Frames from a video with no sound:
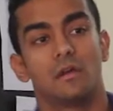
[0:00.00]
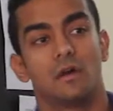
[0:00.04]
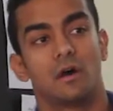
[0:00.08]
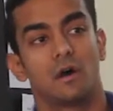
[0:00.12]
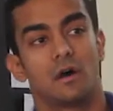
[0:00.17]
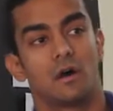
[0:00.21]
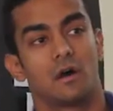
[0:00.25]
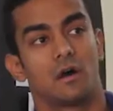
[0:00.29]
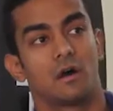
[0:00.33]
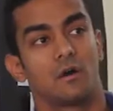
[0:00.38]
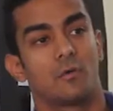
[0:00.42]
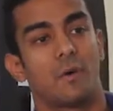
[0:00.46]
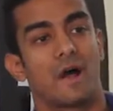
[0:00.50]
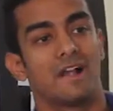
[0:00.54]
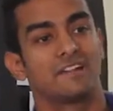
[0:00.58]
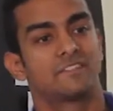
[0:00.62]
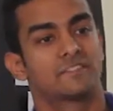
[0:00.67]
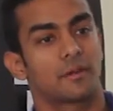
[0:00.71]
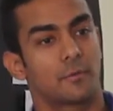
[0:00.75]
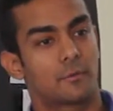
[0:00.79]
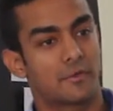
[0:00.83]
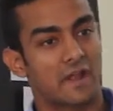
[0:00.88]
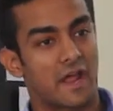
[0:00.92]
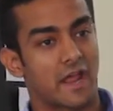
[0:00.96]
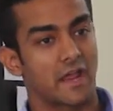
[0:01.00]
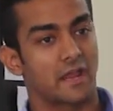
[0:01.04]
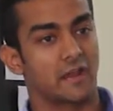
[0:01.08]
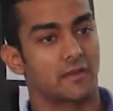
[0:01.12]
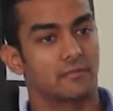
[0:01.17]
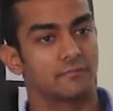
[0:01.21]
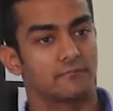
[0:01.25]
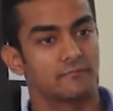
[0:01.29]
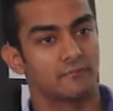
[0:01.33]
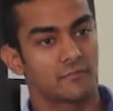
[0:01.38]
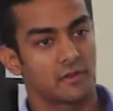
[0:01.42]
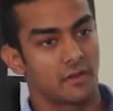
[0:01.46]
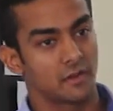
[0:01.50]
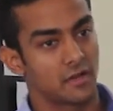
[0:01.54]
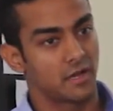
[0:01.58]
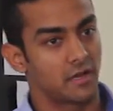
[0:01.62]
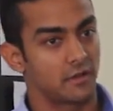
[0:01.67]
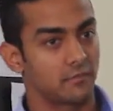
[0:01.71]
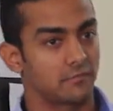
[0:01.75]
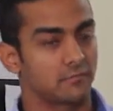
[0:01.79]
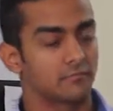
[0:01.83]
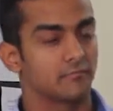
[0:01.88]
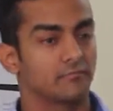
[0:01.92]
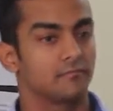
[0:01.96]
while supplying,
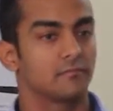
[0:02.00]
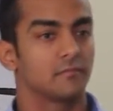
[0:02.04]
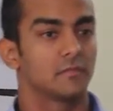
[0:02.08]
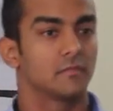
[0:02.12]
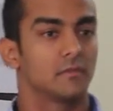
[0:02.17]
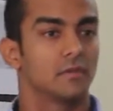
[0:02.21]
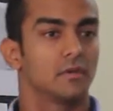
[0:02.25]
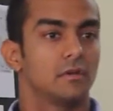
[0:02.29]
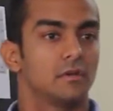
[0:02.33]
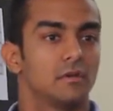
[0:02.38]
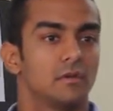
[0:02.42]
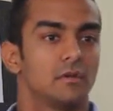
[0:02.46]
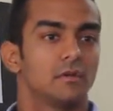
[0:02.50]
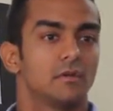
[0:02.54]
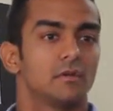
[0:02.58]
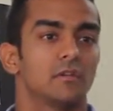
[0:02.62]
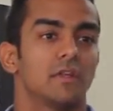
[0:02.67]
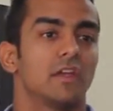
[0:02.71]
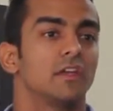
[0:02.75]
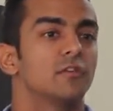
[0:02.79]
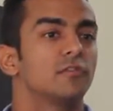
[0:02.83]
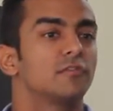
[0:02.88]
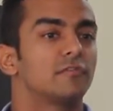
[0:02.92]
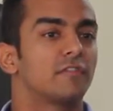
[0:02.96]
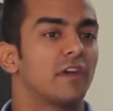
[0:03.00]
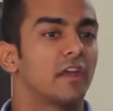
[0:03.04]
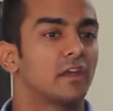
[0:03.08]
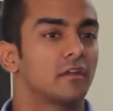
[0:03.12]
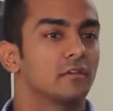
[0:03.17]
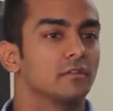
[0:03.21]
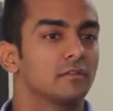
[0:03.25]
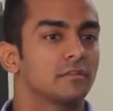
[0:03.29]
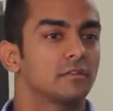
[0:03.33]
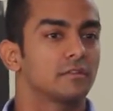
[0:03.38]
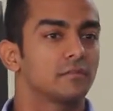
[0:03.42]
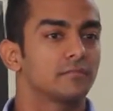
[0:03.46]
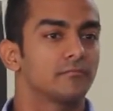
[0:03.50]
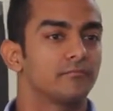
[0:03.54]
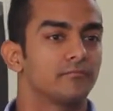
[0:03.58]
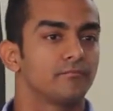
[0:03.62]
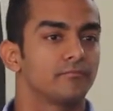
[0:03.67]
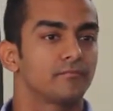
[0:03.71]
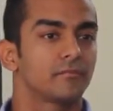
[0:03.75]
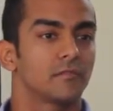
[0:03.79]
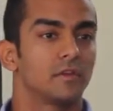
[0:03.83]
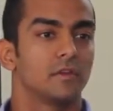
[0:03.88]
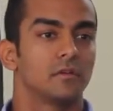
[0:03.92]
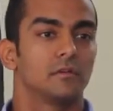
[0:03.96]
again, they use vehicles,
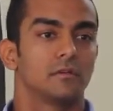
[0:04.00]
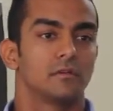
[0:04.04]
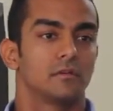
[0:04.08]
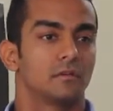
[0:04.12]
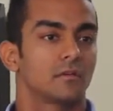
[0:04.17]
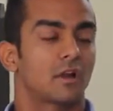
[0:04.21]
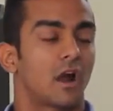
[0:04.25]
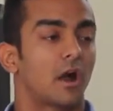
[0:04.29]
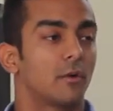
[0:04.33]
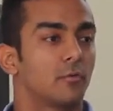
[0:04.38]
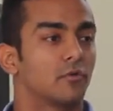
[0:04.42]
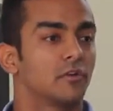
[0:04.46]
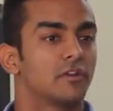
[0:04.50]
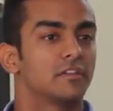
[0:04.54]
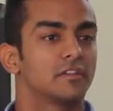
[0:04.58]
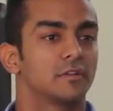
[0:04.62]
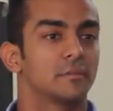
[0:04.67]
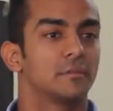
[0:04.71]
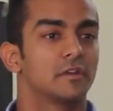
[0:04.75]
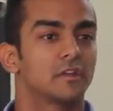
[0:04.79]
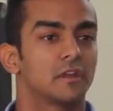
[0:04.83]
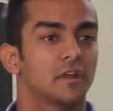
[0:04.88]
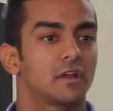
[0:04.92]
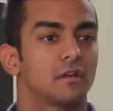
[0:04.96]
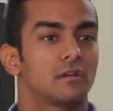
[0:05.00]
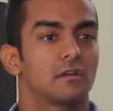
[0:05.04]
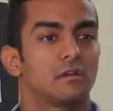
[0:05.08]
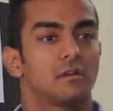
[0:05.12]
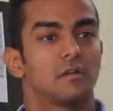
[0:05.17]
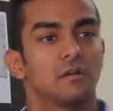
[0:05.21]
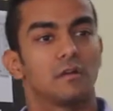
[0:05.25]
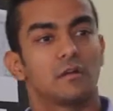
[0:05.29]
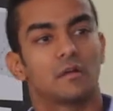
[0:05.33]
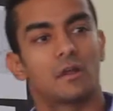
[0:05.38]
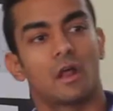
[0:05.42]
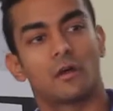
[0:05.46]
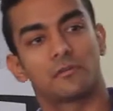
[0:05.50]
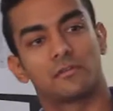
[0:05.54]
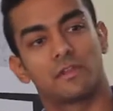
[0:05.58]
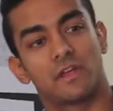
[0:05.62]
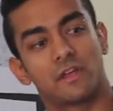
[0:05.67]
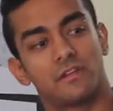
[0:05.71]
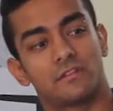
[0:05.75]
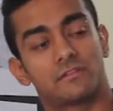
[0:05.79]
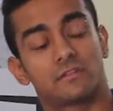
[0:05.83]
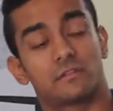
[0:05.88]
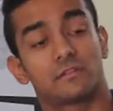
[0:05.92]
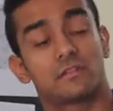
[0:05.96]
carbon is emitted.
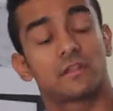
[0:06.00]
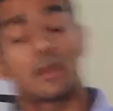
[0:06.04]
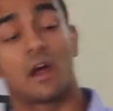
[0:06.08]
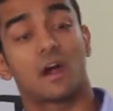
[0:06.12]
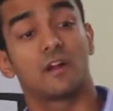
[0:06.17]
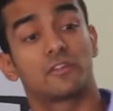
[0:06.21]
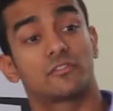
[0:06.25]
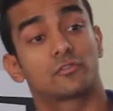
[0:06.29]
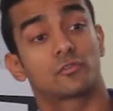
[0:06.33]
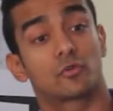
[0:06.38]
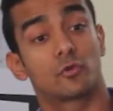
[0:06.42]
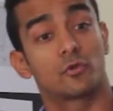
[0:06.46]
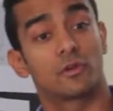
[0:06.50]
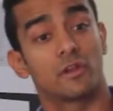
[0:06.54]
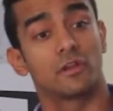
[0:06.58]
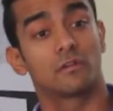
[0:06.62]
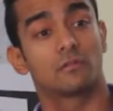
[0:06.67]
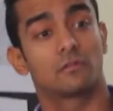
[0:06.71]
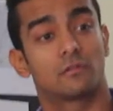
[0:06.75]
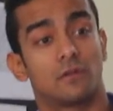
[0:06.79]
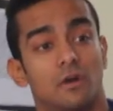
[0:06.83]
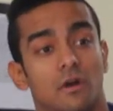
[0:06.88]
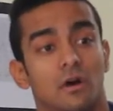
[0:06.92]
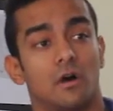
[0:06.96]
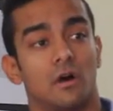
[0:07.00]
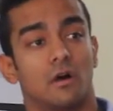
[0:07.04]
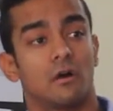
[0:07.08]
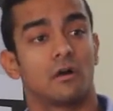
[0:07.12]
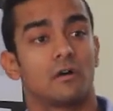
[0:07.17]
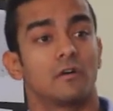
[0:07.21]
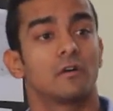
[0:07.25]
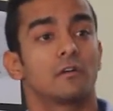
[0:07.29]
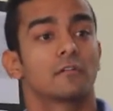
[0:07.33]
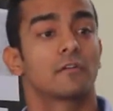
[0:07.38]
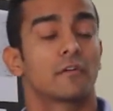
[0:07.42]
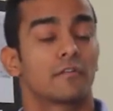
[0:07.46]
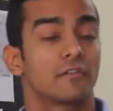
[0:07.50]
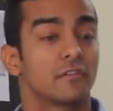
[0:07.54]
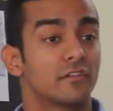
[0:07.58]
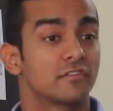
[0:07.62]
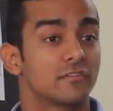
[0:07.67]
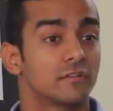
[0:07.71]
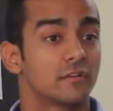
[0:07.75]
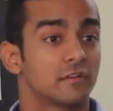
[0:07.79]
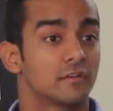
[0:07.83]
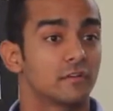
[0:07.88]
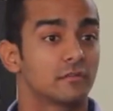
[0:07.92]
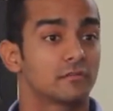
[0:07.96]
Nowadays they are storing
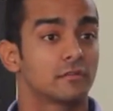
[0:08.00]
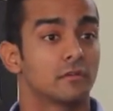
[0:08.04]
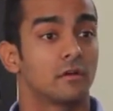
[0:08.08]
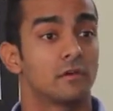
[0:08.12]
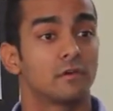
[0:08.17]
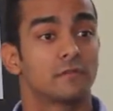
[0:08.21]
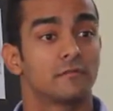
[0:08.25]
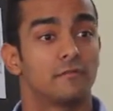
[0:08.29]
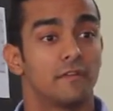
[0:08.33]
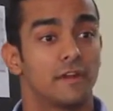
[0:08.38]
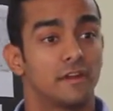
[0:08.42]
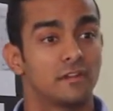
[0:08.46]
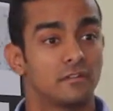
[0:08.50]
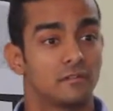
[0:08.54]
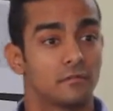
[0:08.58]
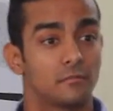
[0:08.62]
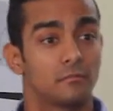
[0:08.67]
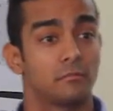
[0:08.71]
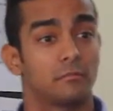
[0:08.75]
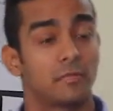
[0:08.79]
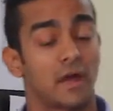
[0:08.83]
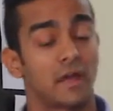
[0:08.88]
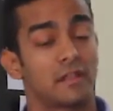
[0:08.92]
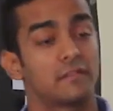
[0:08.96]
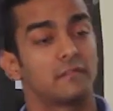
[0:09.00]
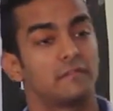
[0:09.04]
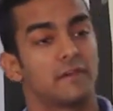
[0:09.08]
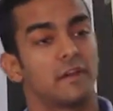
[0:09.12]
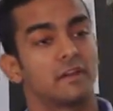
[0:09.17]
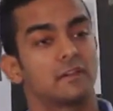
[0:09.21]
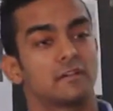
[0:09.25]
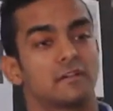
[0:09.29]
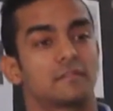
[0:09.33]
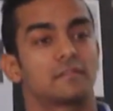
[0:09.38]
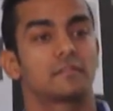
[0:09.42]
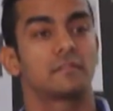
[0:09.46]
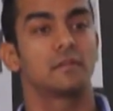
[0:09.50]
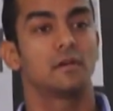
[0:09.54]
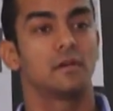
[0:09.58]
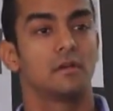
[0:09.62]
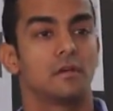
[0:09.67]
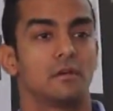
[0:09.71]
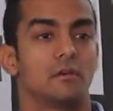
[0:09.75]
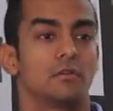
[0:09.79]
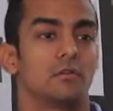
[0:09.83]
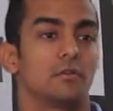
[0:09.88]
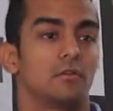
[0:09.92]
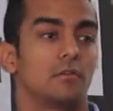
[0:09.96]
refrigerators by the vendors,
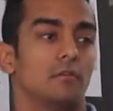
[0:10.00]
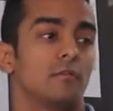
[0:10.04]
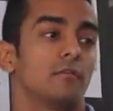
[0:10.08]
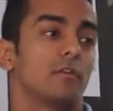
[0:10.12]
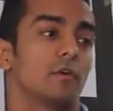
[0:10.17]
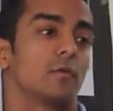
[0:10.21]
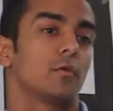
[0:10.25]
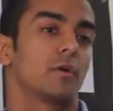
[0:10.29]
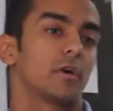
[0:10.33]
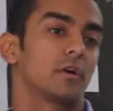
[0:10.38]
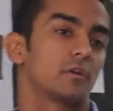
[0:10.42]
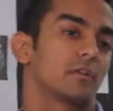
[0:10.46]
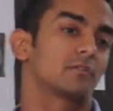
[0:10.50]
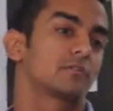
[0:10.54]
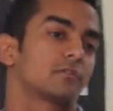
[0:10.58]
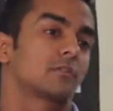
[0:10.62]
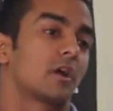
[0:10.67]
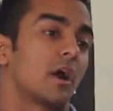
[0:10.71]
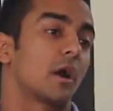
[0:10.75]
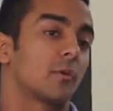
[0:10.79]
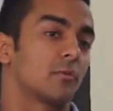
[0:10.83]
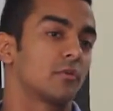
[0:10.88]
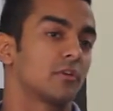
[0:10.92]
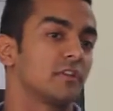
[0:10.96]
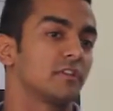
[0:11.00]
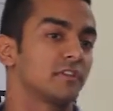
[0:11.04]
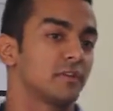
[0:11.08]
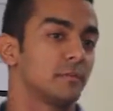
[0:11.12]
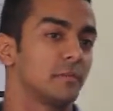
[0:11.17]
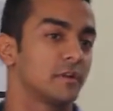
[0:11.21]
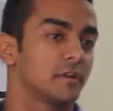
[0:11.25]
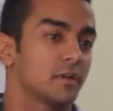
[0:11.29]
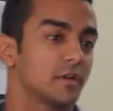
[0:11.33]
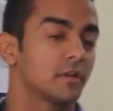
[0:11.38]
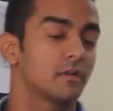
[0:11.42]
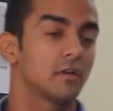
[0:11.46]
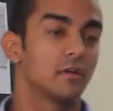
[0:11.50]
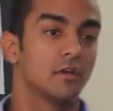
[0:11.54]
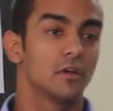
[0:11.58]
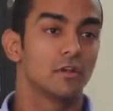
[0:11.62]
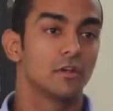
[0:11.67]
over where also carbon is emitted.